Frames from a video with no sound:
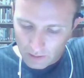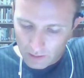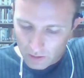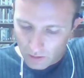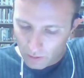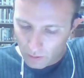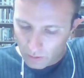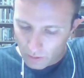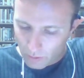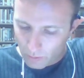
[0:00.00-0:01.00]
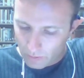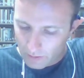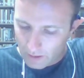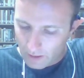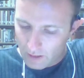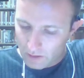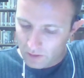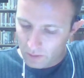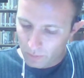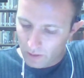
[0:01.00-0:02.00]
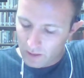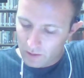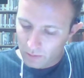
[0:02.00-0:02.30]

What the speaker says: In each node, the query cache is applied